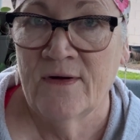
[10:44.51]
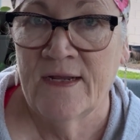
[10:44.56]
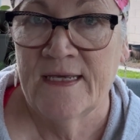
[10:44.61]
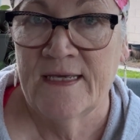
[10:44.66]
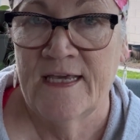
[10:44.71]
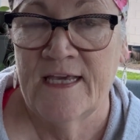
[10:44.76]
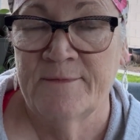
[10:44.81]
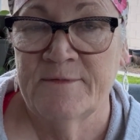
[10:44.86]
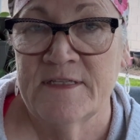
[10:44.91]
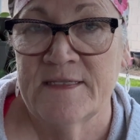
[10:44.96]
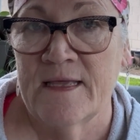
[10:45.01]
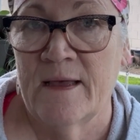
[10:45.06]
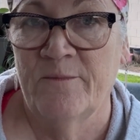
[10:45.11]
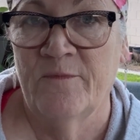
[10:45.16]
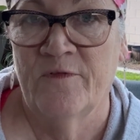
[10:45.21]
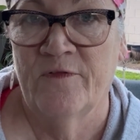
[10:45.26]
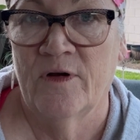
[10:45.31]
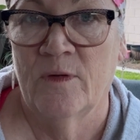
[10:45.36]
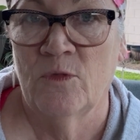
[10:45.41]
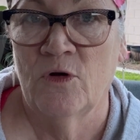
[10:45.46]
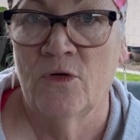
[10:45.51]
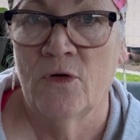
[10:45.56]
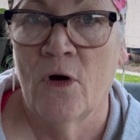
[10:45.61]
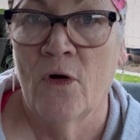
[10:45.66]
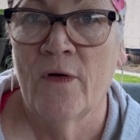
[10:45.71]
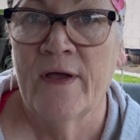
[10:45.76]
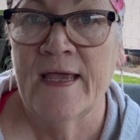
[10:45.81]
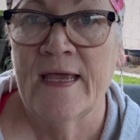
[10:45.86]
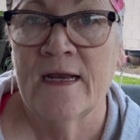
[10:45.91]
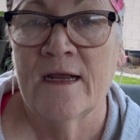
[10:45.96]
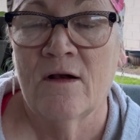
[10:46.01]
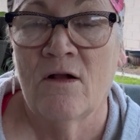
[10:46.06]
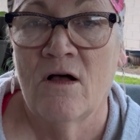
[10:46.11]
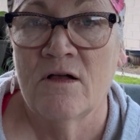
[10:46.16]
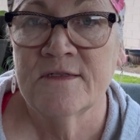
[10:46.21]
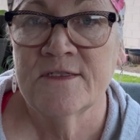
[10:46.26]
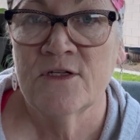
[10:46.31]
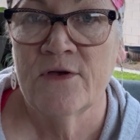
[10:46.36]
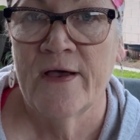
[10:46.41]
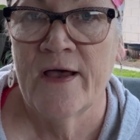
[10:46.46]
It keeps them from growing, and it
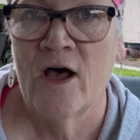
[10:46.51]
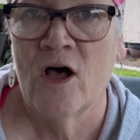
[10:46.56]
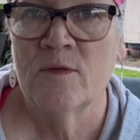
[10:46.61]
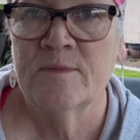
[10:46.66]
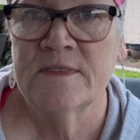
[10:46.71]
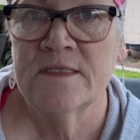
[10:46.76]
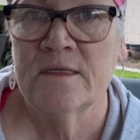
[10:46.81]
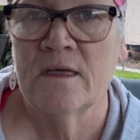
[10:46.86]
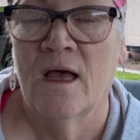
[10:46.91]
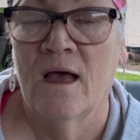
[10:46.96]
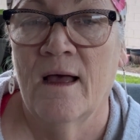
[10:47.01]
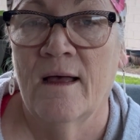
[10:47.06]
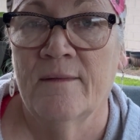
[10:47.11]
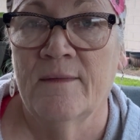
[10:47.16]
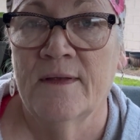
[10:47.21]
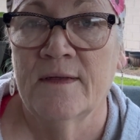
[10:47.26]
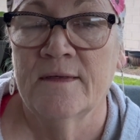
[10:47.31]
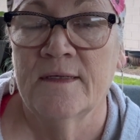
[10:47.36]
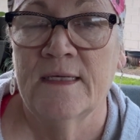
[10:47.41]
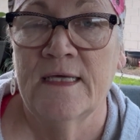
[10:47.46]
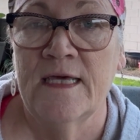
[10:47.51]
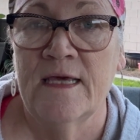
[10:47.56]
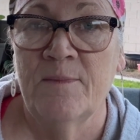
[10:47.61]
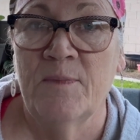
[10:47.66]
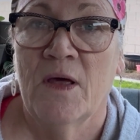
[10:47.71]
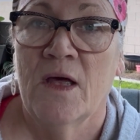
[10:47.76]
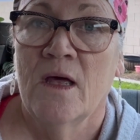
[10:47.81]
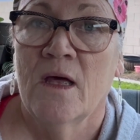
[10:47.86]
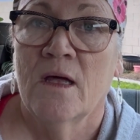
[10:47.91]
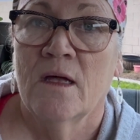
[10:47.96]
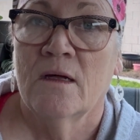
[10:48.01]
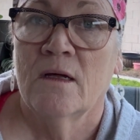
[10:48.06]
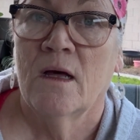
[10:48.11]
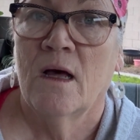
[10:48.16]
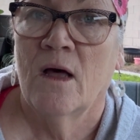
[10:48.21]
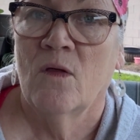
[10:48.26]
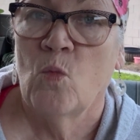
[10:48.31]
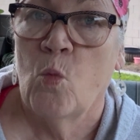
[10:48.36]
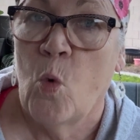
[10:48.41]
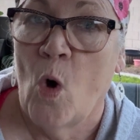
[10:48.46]
also helps keep
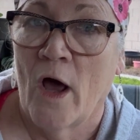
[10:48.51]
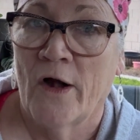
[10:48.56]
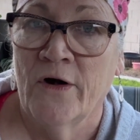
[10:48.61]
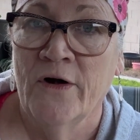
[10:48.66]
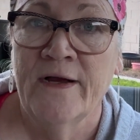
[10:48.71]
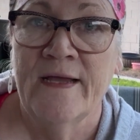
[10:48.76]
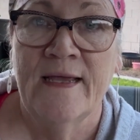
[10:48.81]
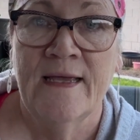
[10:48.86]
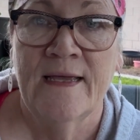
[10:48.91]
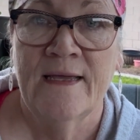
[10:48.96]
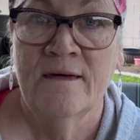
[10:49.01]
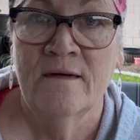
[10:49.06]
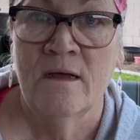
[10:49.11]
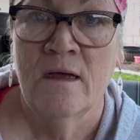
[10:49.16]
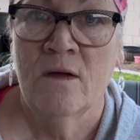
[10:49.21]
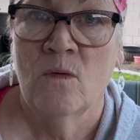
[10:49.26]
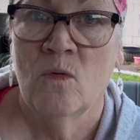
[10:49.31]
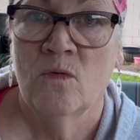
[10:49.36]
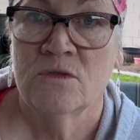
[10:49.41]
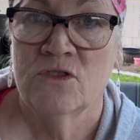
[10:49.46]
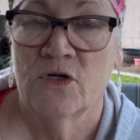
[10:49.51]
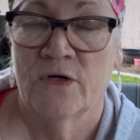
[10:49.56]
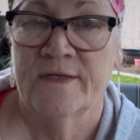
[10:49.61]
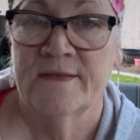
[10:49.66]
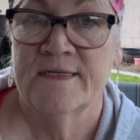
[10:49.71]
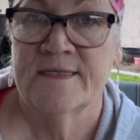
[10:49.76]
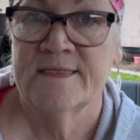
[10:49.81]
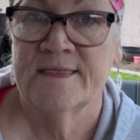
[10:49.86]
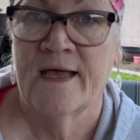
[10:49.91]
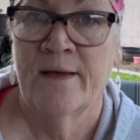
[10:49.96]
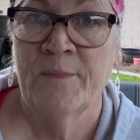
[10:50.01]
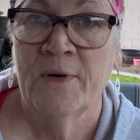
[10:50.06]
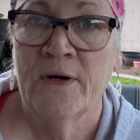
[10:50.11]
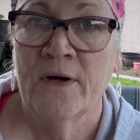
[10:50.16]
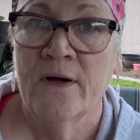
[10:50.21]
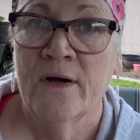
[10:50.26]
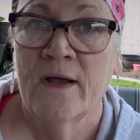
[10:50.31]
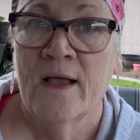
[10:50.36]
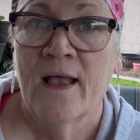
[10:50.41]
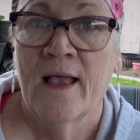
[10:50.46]
water in during the
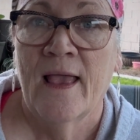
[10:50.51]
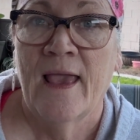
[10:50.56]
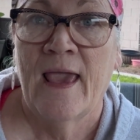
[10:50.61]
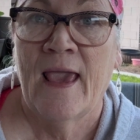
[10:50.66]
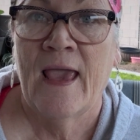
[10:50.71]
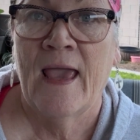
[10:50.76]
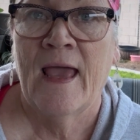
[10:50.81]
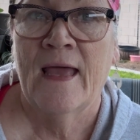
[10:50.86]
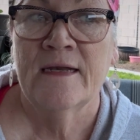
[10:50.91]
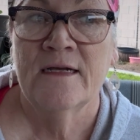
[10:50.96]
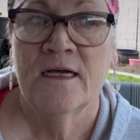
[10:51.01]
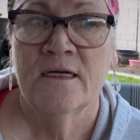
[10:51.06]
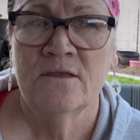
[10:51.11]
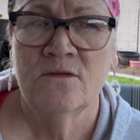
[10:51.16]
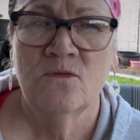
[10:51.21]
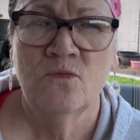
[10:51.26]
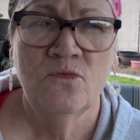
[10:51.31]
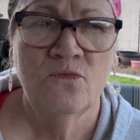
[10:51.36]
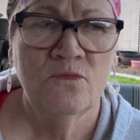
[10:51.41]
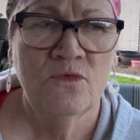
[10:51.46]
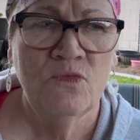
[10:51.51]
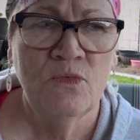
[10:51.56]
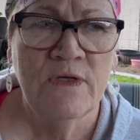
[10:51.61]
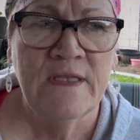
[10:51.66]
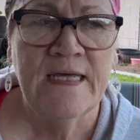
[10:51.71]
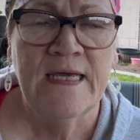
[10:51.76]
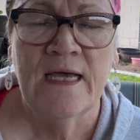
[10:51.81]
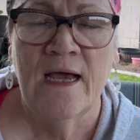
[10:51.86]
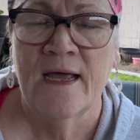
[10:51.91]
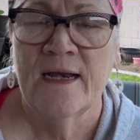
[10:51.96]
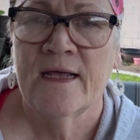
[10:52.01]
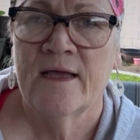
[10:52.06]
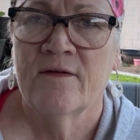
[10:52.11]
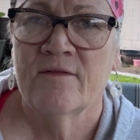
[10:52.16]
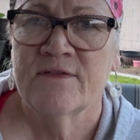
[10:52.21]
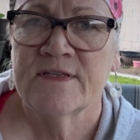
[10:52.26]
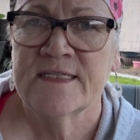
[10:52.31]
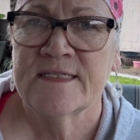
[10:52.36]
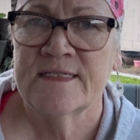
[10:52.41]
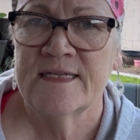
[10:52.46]
summer and really kind
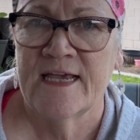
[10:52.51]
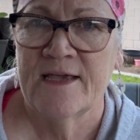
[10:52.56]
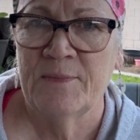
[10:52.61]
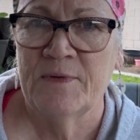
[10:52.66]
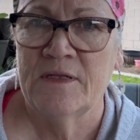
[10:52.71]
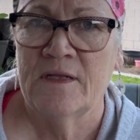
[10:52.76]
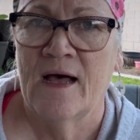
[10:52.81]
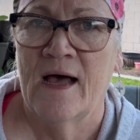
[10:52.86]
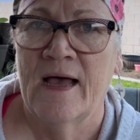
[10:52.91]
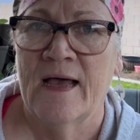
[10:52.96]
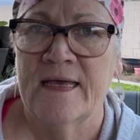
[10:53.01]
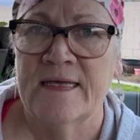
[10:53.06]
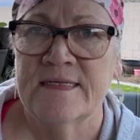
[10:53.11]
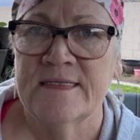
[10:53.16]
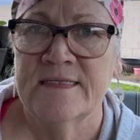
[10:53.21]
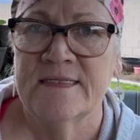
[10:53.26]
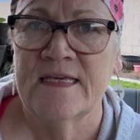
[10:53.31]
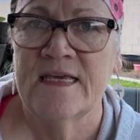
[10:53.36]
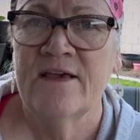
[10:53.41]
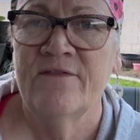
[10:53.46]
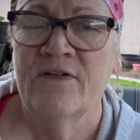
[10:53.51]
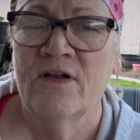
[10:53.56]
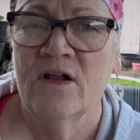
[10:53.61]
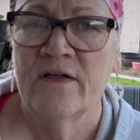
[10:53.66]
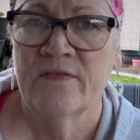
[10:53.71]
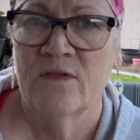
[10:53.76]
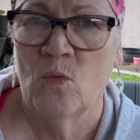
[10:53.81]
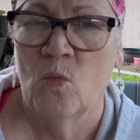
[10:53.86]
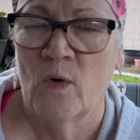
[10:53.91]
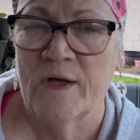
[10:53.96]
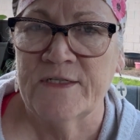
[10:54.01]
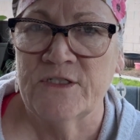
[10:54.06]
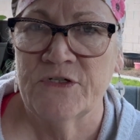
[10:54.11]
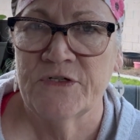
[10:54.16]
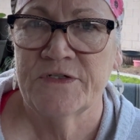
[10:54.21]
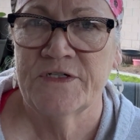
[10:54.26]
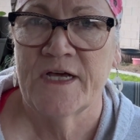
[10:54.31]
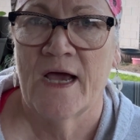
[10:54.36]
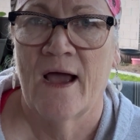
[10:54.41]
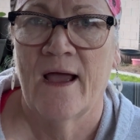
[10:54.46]
of stabilize even in the
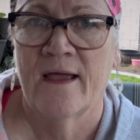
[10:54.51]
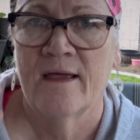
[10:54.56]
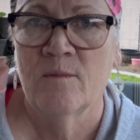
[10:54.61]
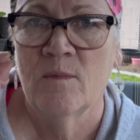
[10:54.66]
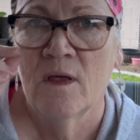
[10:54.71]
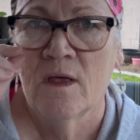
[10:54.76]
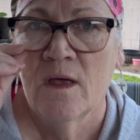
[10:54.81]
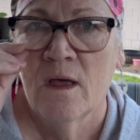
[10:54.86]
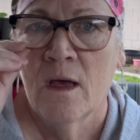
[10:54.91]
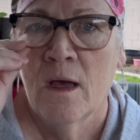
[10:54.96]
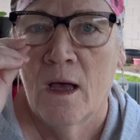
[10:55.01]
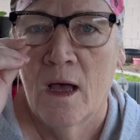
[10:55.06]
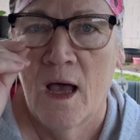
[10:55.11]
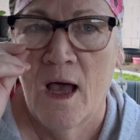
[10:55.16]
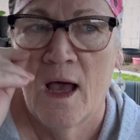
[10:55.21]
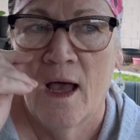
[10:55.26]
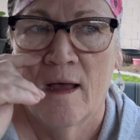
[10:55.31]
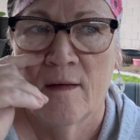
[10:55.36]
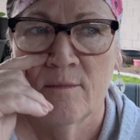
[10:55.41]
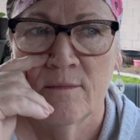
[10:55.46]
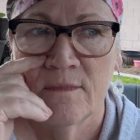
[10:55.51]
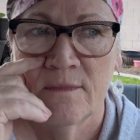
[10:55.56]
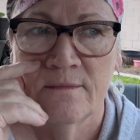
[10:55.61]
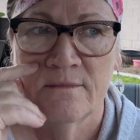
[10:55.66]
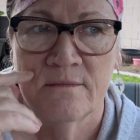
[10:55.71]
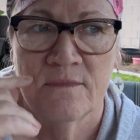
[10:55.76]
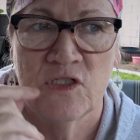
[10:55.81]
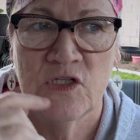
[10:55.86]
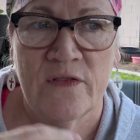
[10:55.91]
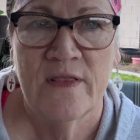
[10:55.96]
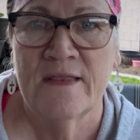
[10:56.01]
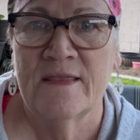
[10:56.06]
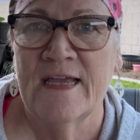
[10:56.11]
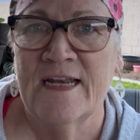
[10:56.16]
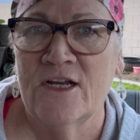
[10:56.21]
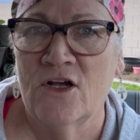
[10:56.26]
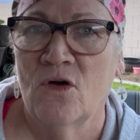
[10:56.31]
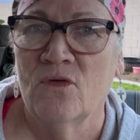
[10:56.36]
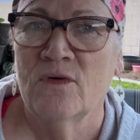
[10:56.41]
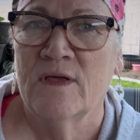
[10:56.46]
winter time, so that they
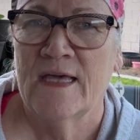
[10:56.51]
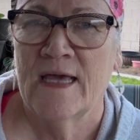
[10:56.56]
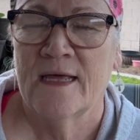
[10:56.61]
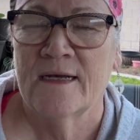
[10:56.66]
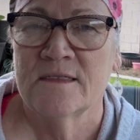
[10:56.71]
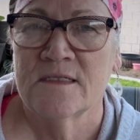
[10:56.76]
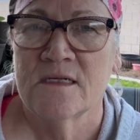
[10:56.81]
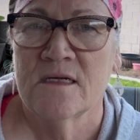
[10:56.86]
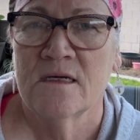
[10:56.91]
don't get